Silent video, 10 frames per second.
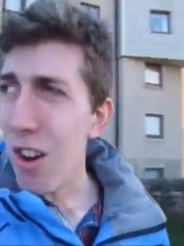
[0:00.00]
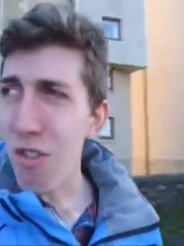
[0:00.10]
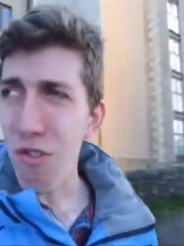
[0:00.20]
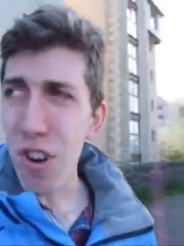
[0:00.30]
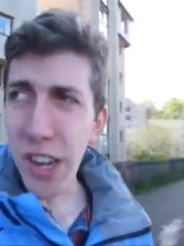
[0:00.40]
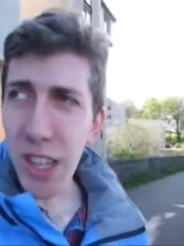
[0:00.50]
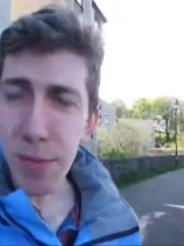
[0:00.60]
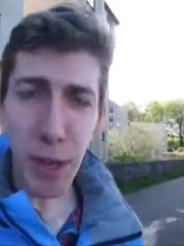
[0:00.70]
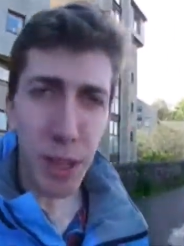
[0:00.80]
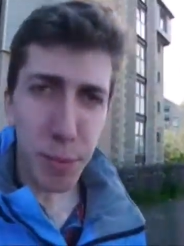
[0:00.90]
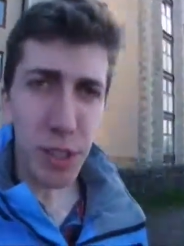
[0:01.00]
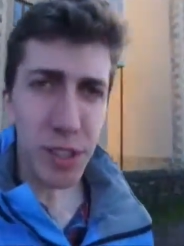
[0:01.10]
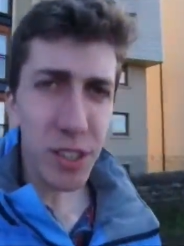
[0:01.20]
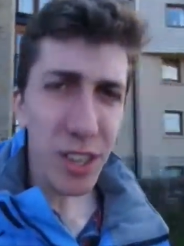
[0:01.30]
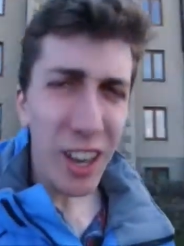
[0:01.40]
ready to make the
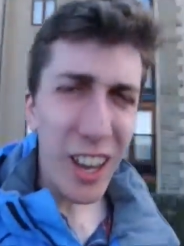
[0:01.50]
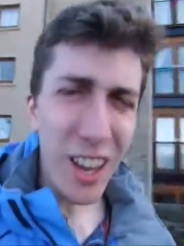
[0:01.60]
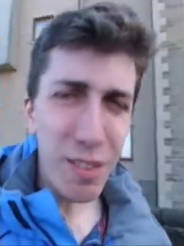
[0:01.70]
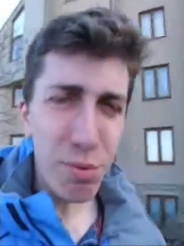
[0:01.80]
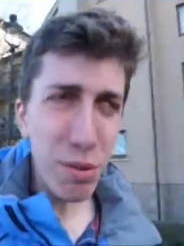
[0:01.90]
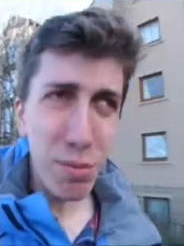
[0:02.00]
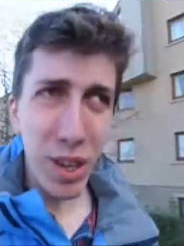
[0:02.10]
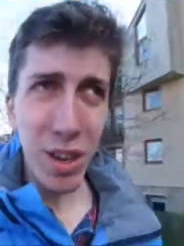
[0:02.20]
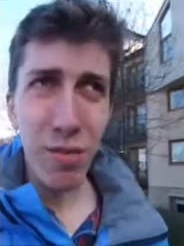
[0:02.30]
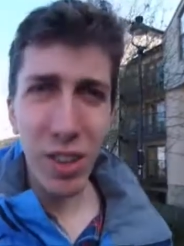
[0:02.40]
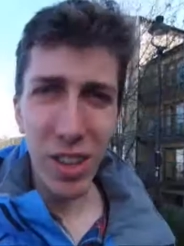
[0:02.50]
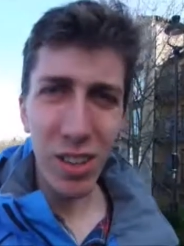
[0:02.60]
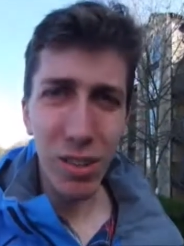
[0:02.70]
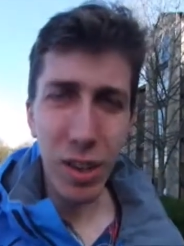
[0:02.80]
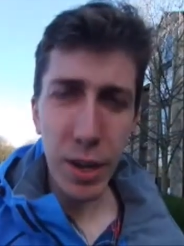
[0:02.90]
purchase. I'll get hopefully a
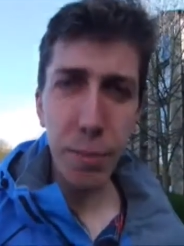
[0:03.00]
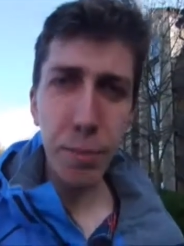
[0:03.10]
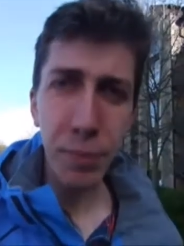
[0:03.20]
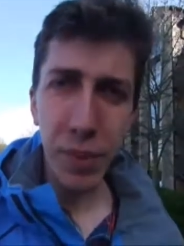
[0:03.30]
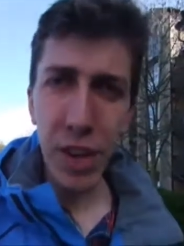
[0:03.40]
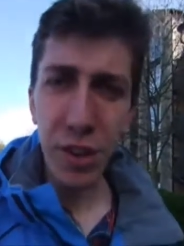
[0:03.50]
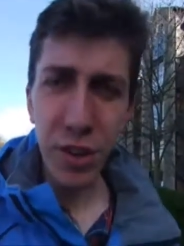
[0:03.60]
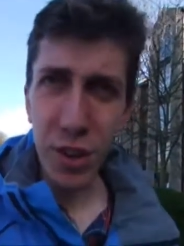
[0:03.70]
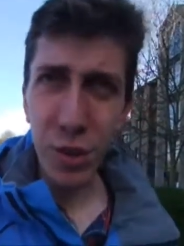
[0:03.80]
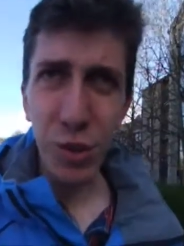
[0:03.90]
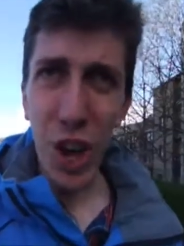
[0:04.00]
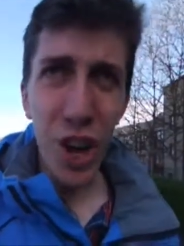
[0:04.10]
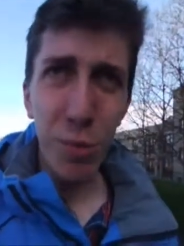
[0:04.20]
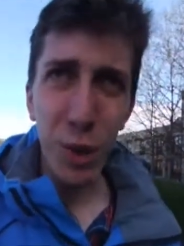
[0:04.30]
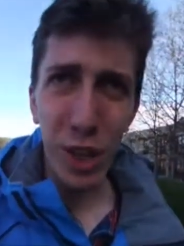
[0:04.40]
little intro
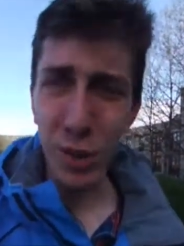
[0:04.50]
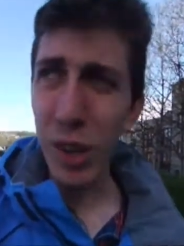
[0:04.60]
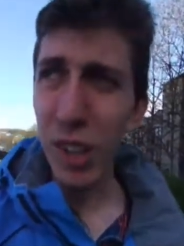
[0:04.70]
guidebook as well.